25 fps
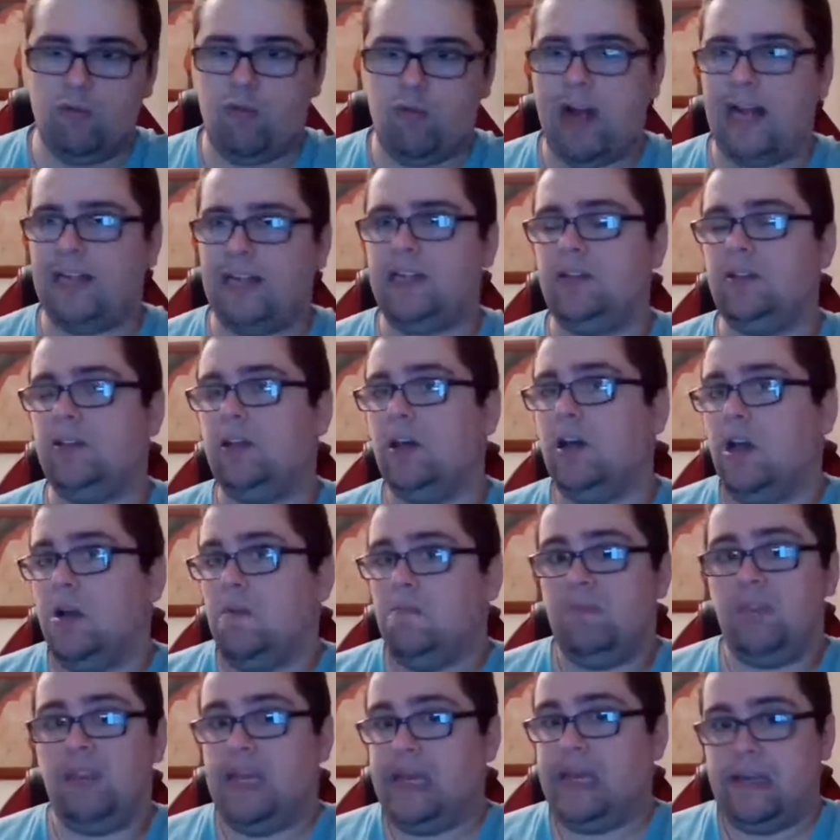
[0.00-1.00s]
write it
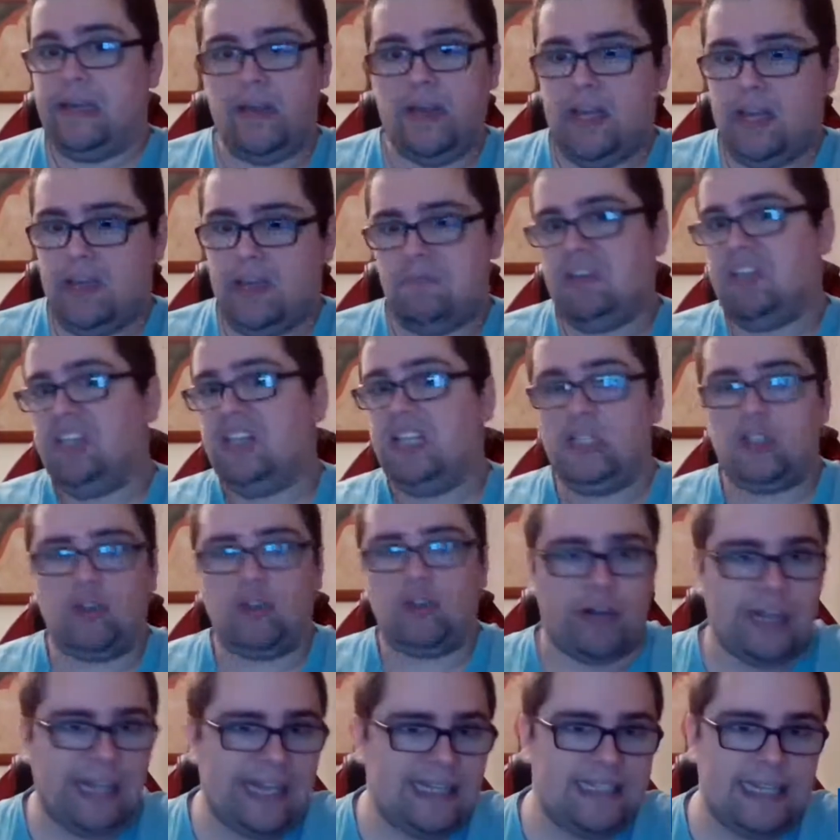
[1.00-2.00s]
like uh, in this
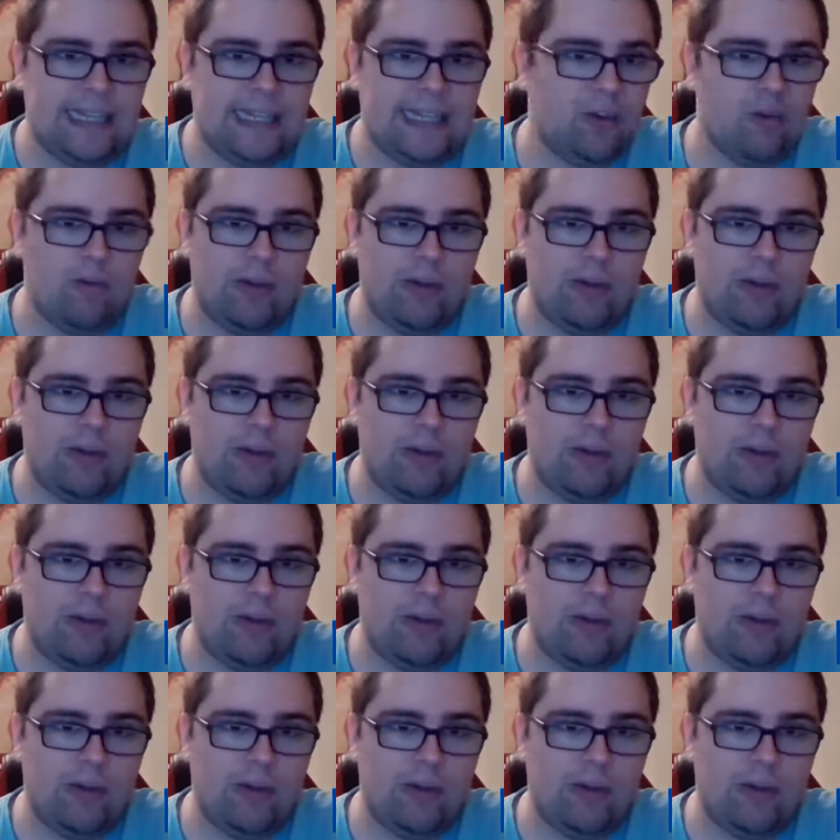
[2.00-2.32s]
online setting.